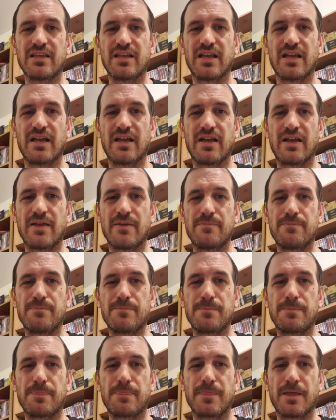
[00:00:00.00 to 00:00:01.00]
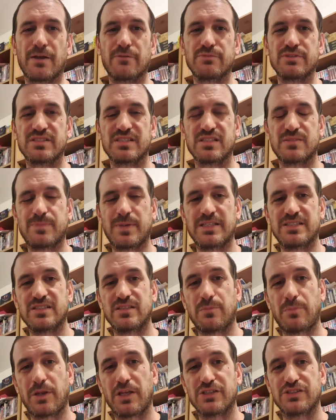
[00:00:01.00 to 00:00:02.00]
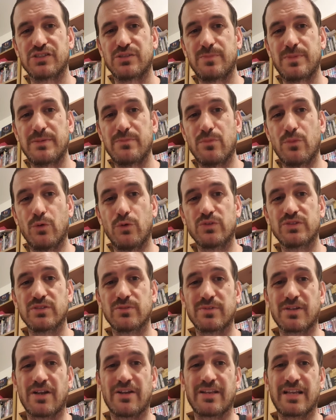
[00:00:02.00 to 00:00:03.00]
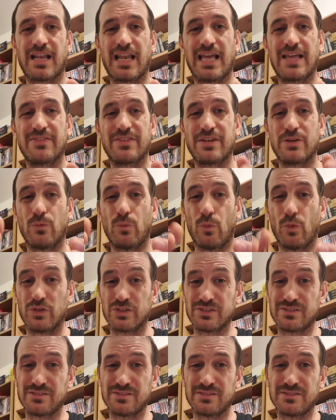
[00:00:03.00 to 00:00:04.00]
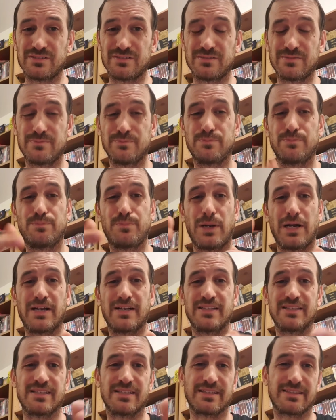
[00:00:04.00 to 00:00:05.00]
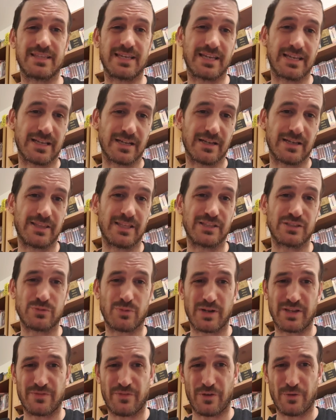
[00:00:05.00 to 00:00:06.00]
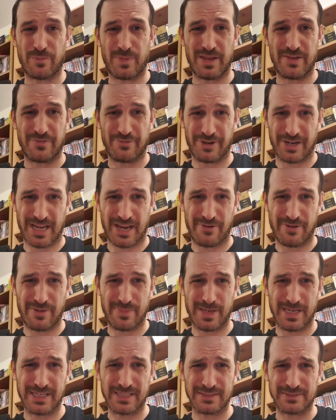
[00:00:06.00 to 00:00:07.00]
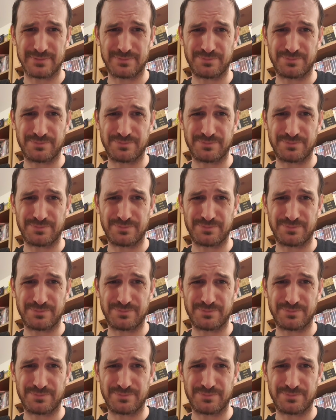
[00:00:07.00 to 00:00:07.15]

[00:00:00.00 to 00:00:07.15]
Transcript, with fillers: Um, I was expecting the plush to be more, so I'm kind of glad that it wasn't. But uh, there you go. And then 25p for a carrier bag.